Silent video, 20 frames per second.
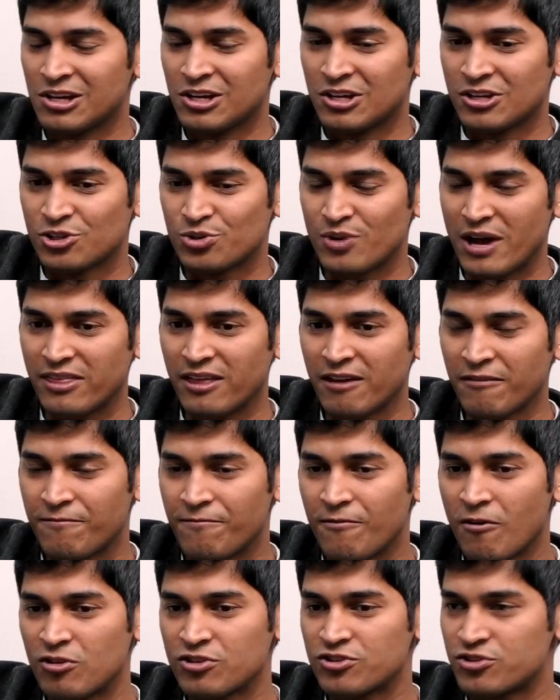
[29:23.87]
So I think
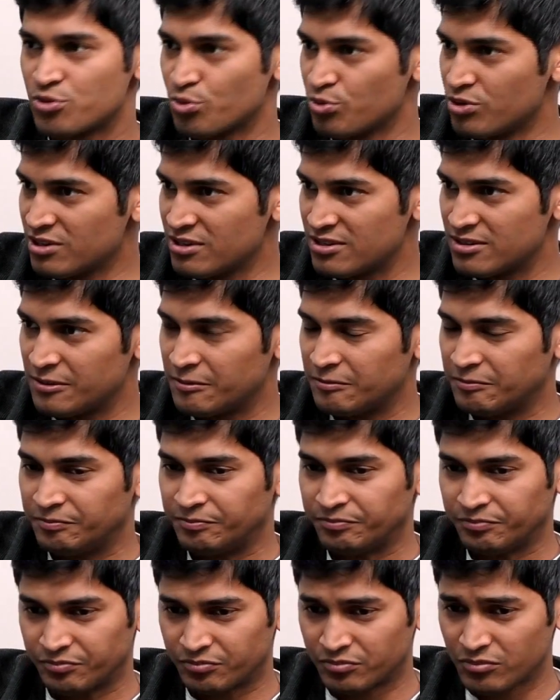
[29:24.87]
for students
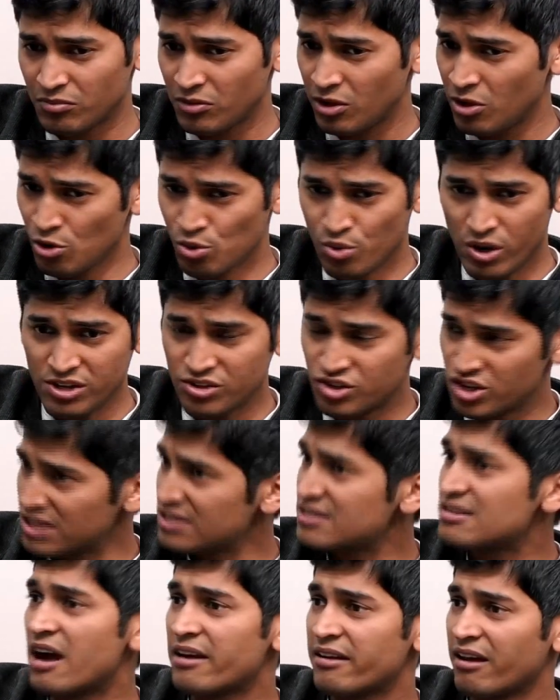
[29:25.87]
who are just
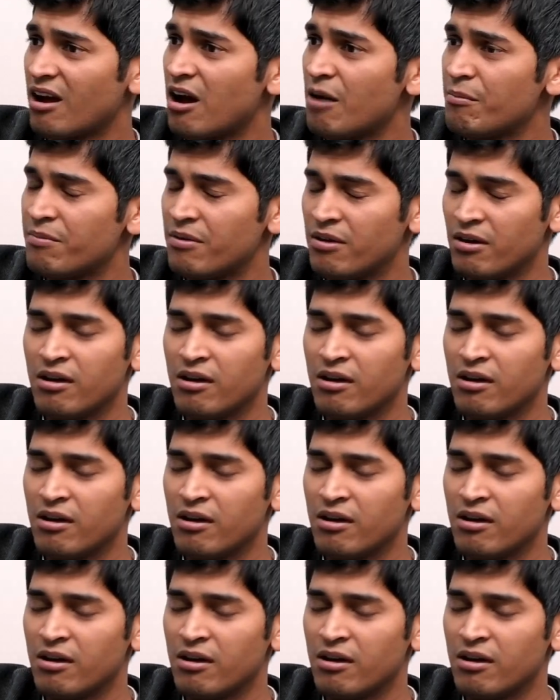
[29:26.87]
starting up,